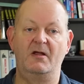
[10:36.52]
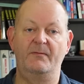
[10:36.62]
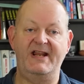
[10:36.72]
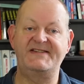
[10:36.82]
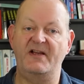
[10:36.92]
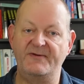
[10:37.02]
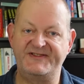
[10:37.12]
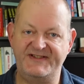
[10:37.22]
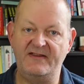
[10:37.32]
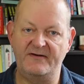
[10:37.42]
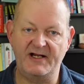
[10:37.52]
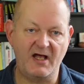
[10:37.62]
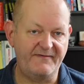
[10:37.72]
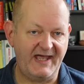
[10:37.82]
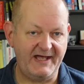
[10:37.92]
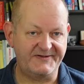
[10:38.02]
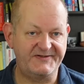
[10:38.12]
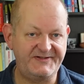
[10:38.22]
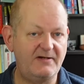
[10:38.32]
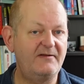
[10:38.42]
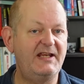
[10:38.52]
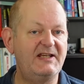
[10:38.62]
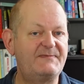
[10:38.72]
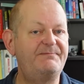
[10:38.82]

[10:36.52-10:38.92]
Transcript: But as I was dithering over how to do this,